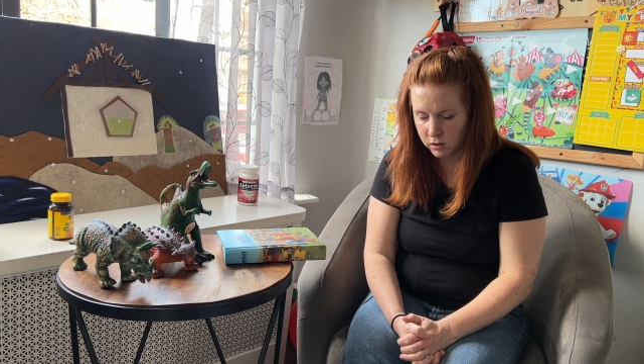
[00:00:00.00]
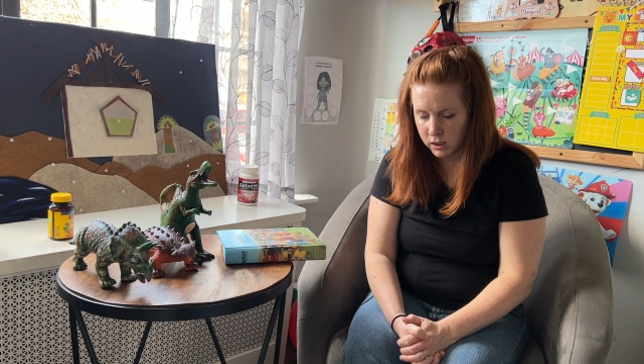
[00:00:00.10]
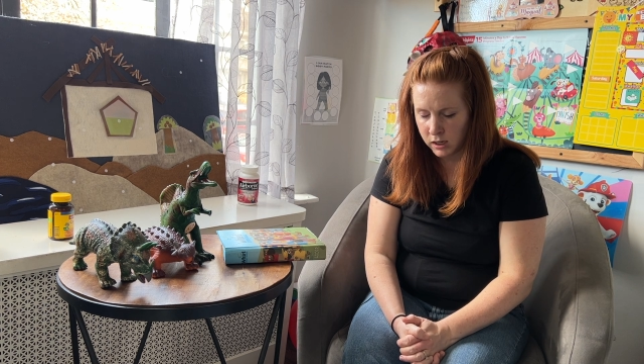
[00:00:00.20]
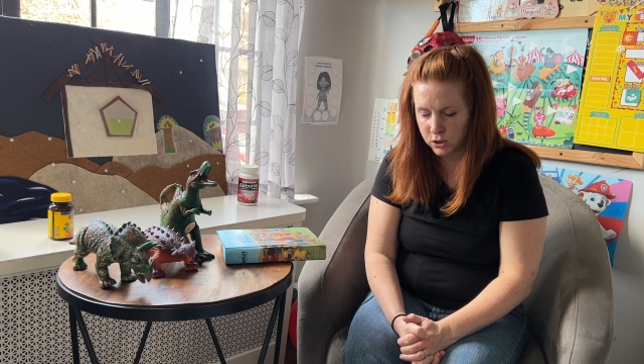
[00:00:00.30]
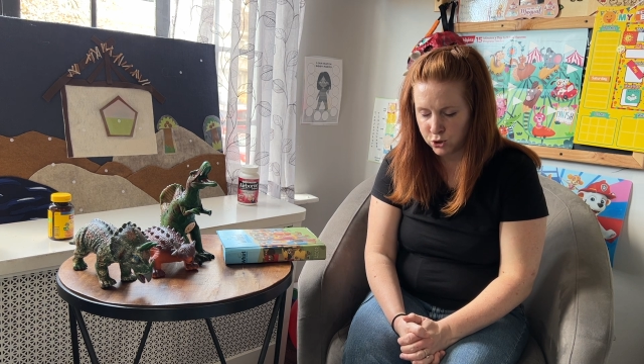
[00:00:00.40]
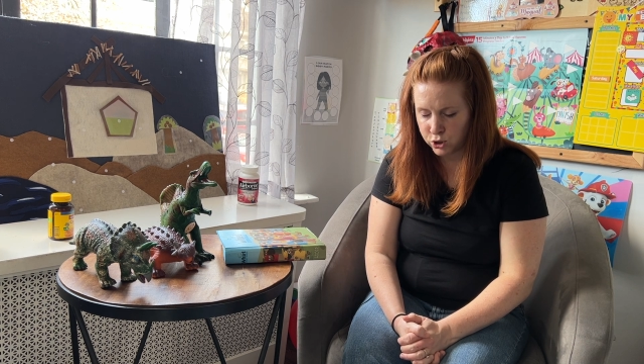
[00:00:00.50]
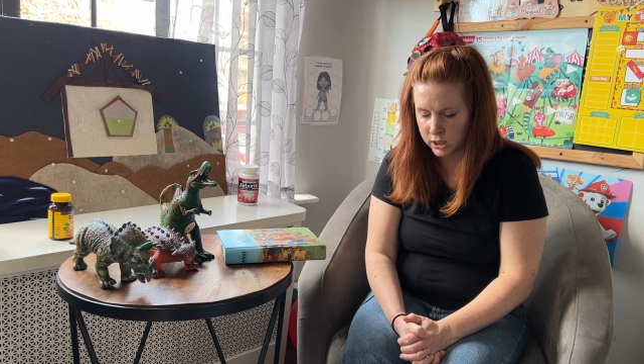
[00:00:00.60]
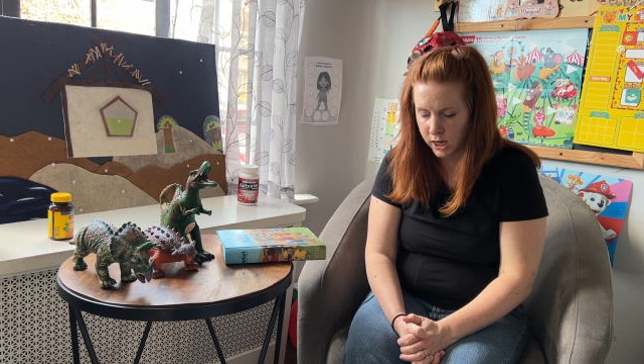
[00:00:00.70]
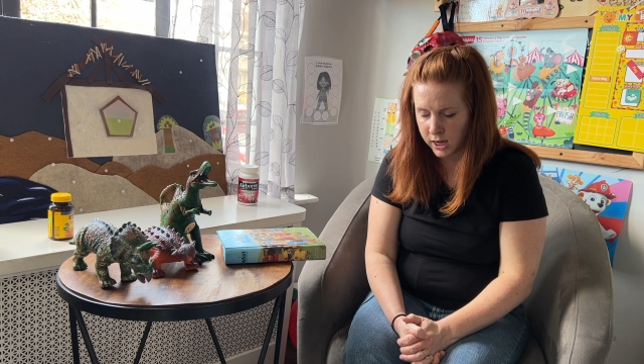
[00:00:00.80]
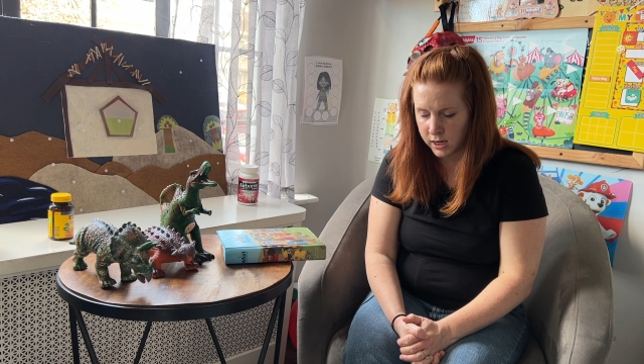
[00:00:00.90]
each
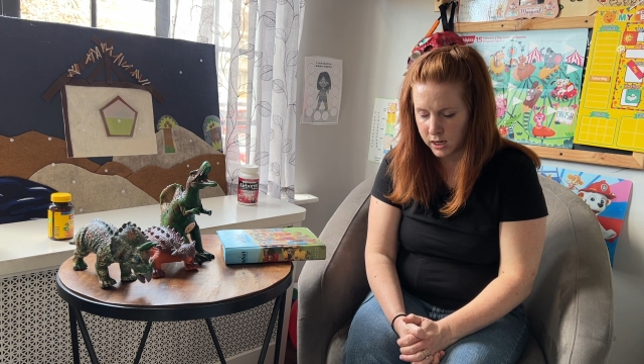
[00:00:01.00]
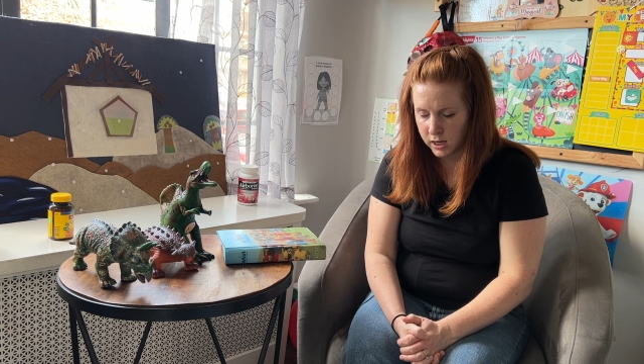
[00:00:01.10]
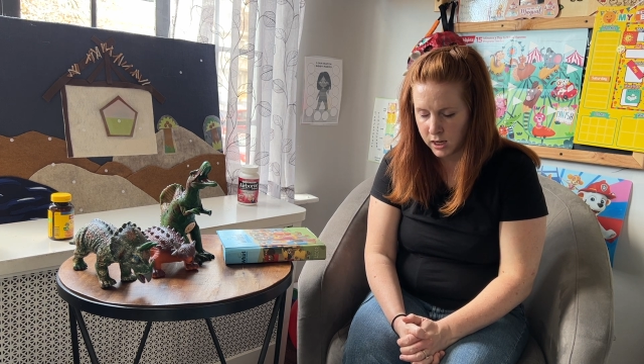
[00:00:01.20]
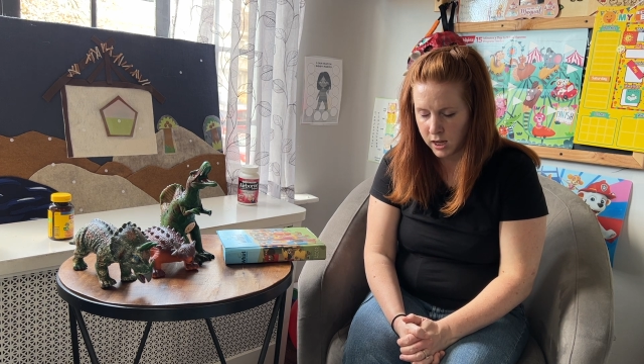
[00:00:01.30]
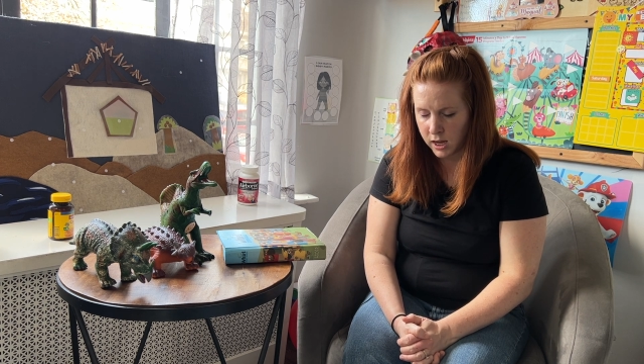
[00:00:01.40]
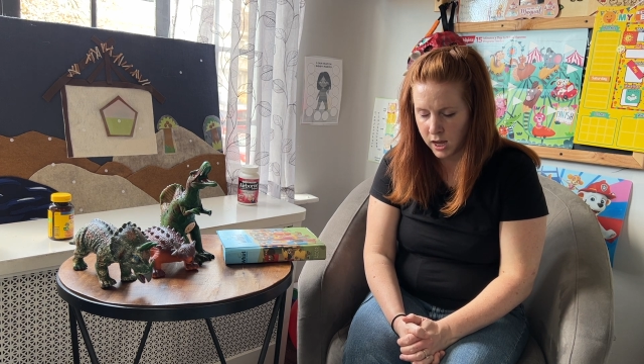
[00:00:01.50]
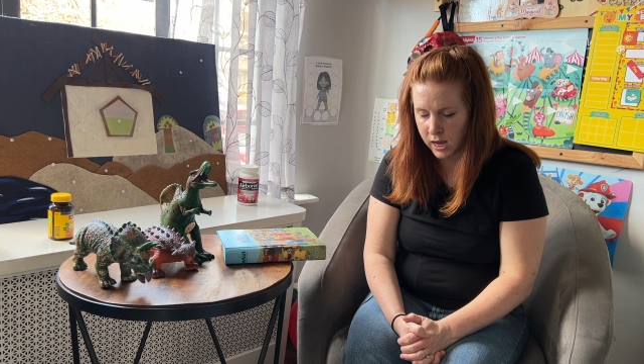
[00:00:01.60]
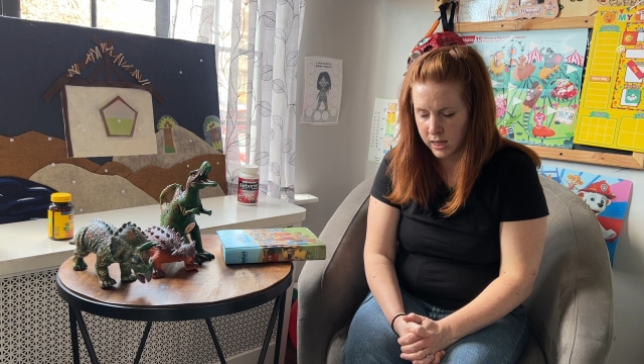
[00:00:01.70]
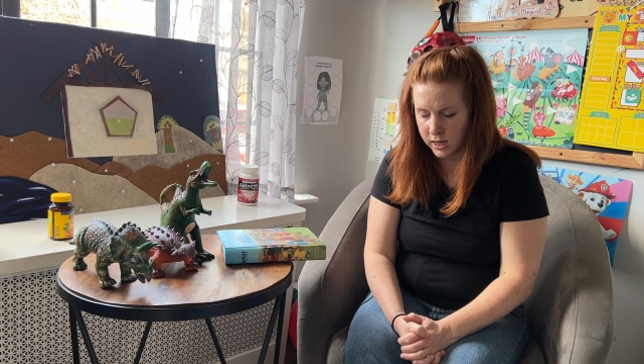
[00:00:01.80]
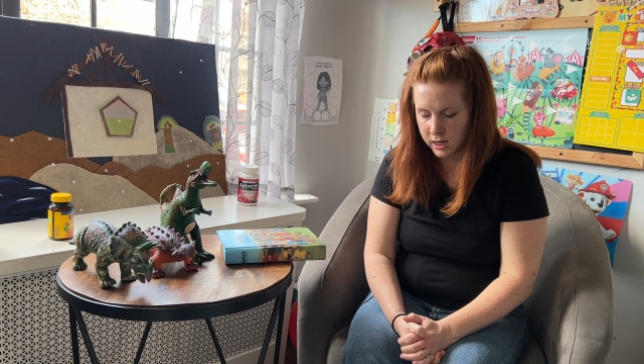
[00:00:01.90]
day,
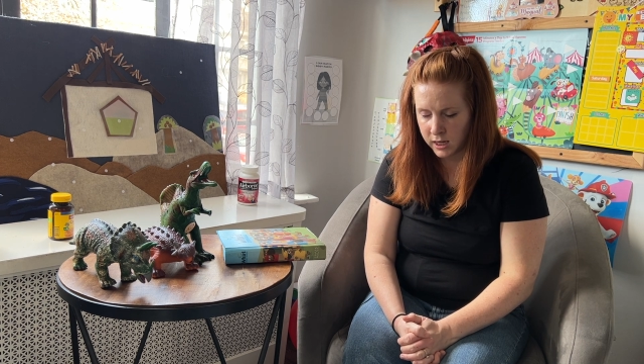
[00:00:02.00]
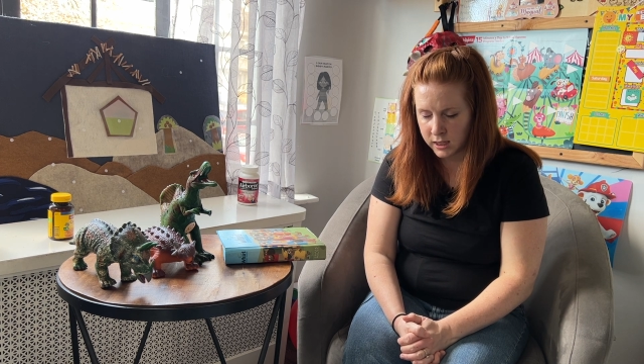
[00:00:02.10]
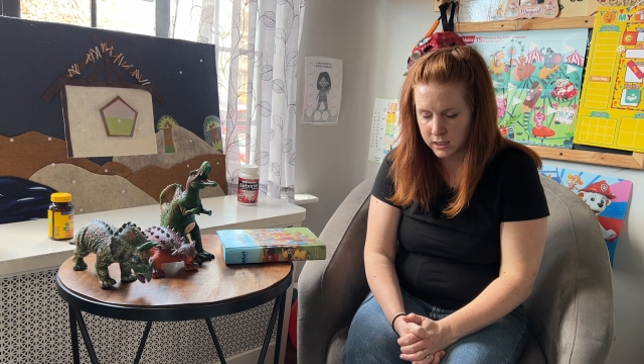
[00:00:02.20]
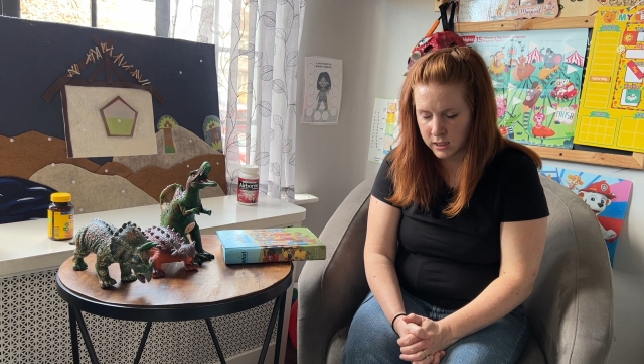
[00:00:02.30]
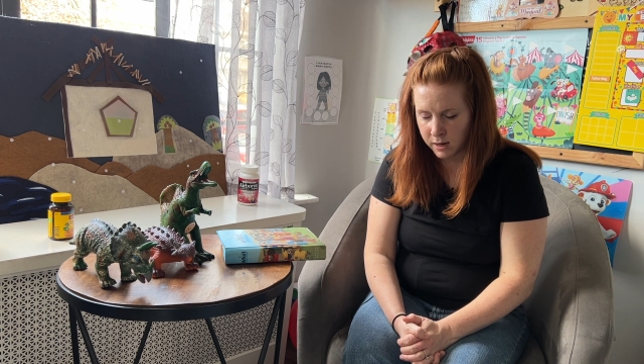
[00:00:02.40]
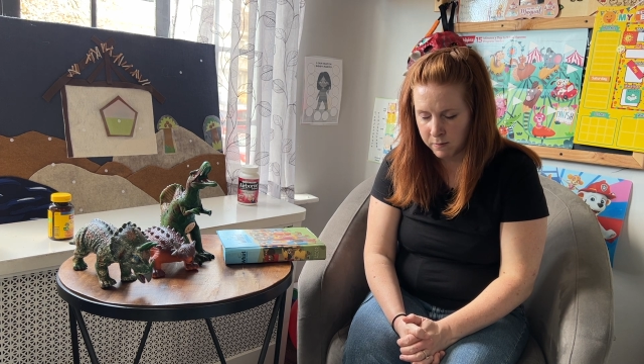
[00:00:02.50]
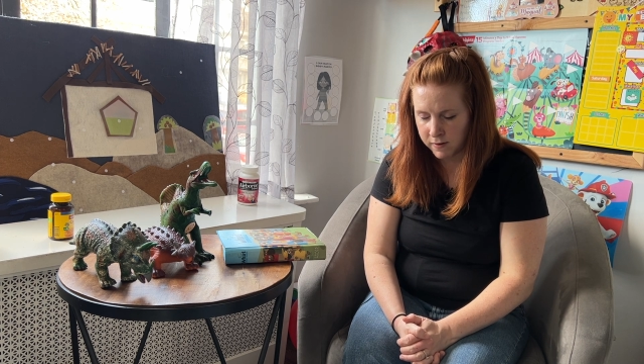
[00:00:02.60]
and that in this time of